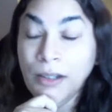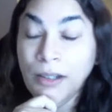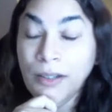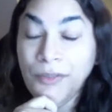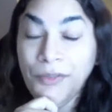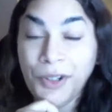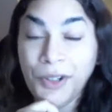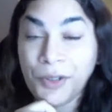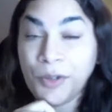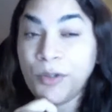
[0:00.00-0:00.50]

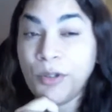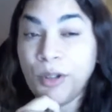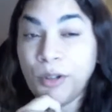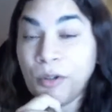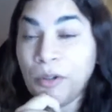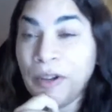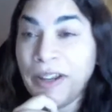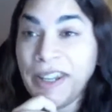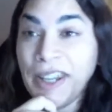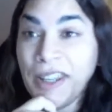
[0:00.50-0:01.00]
in fact you
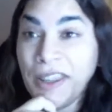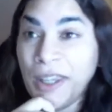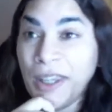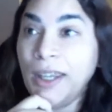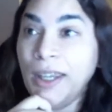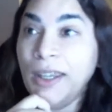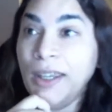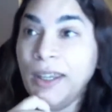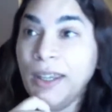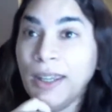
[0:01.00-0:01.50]
don't know
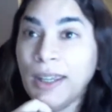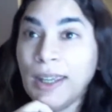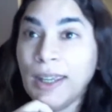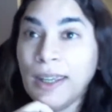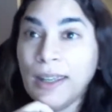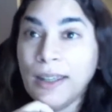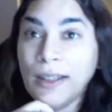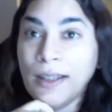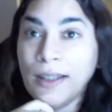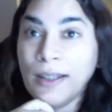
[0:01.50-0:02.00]
anything,
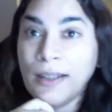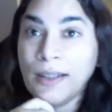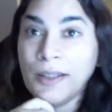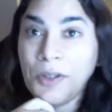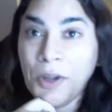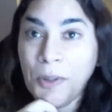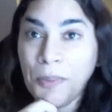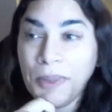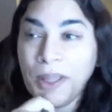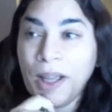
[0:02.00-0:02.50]

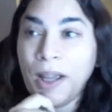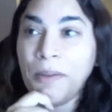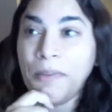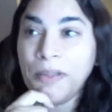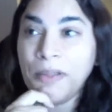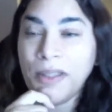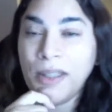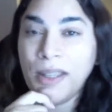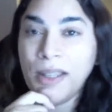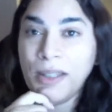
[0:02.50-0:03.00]

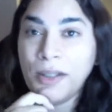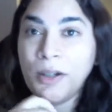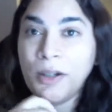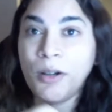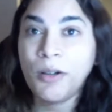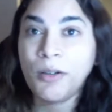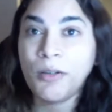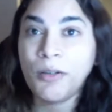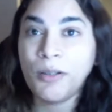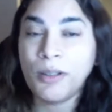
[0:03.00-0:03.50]
sometimes this
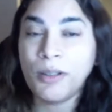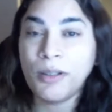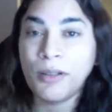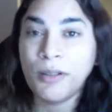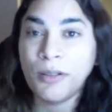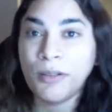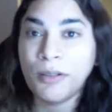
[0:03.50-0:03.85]
goes